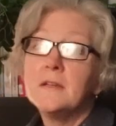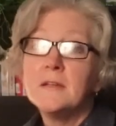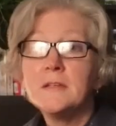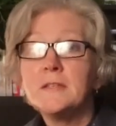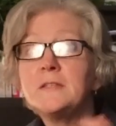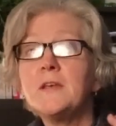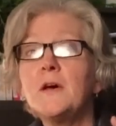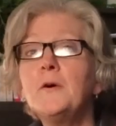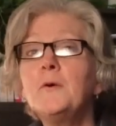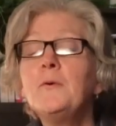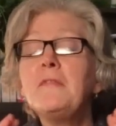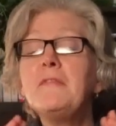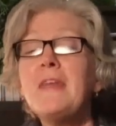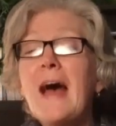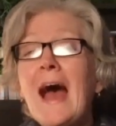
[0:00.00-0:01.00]
So
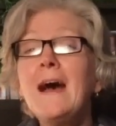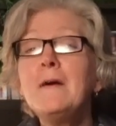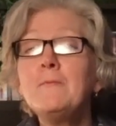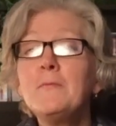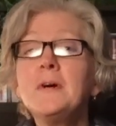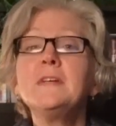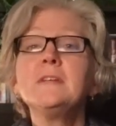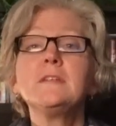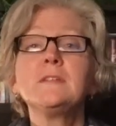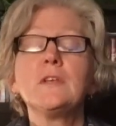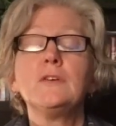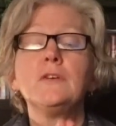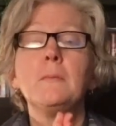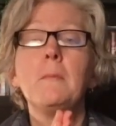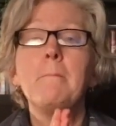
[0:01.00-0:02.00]
that was
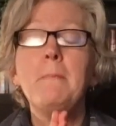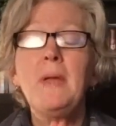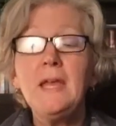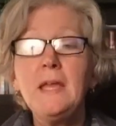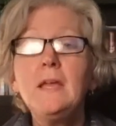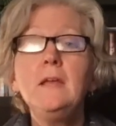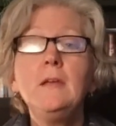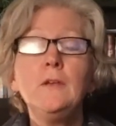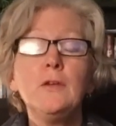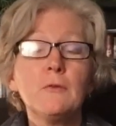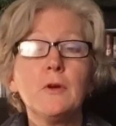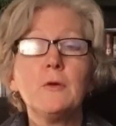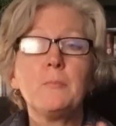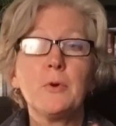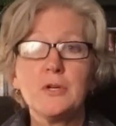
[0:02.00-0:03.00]
making your
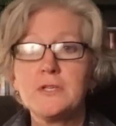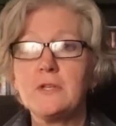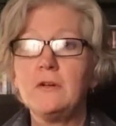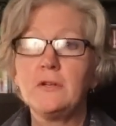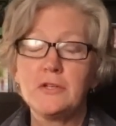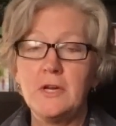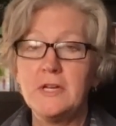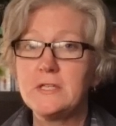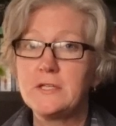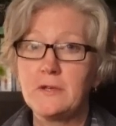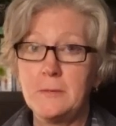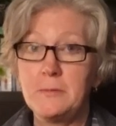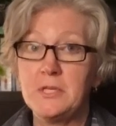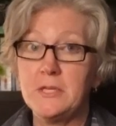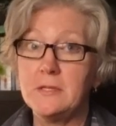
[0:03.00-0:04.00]
own personal
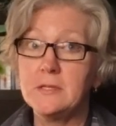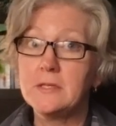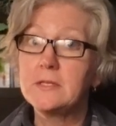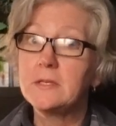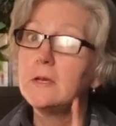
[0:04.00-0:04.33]
transcriptions.